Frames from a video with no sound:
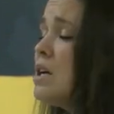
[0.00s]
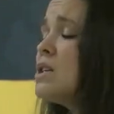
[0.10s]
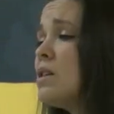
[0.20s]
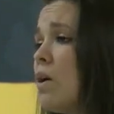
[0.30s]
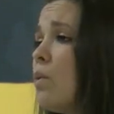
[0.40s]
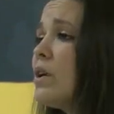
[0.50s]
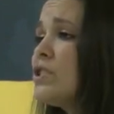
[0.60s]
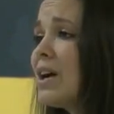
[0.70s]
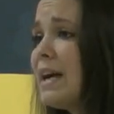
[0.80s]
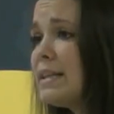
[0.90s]
So we're
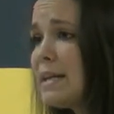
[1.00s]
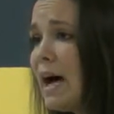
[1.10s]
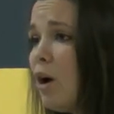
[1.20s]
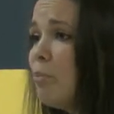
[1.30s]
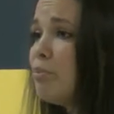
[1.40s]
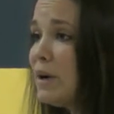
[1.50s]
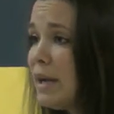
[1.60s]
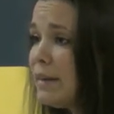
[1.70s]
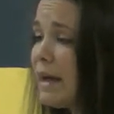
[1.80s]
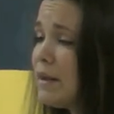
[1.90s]
trying to help
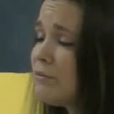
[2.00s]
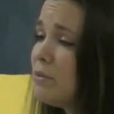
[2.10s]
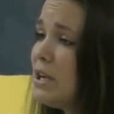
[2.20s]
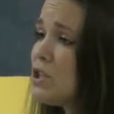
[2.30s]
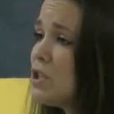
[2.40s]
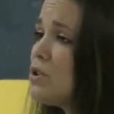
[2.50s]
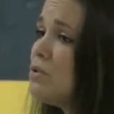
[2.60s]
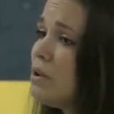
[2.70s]
bring that information to